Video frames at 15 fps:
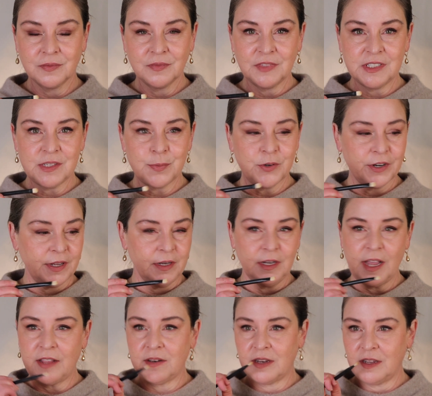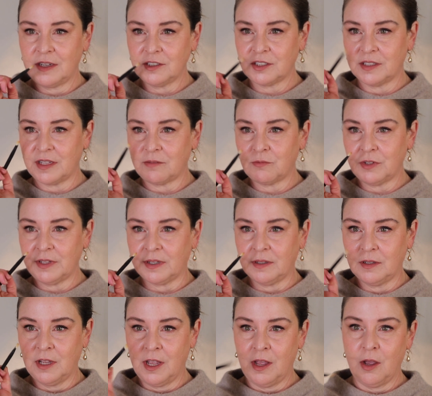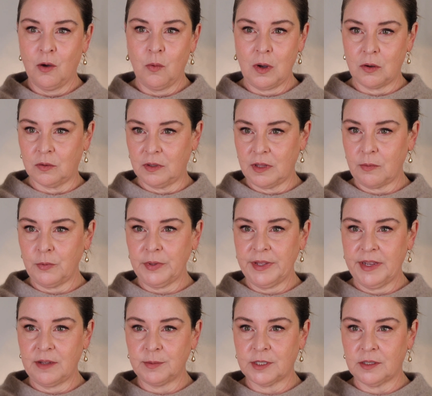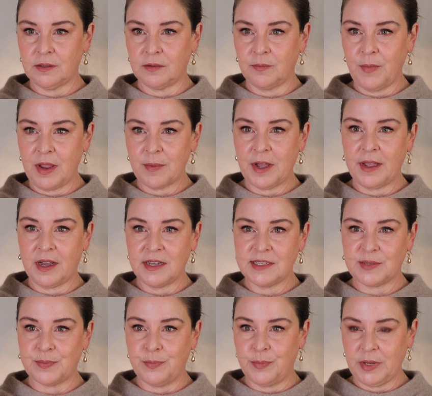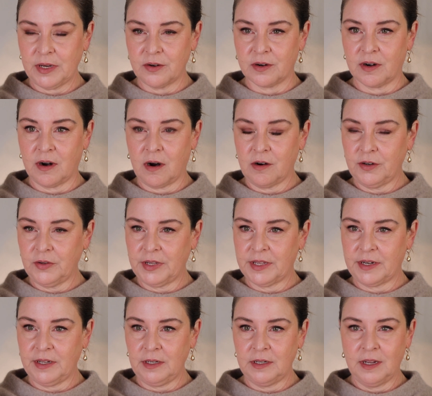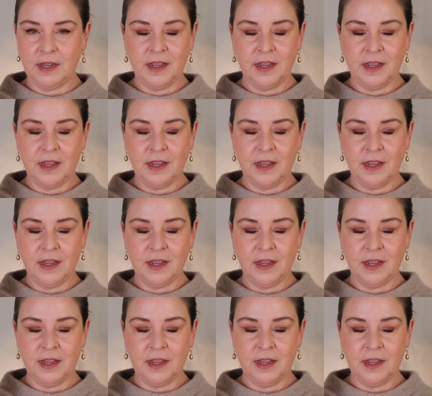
That's pretty, and actually that really, whoa, that really helped to make my eyes bigger. Are you kidding?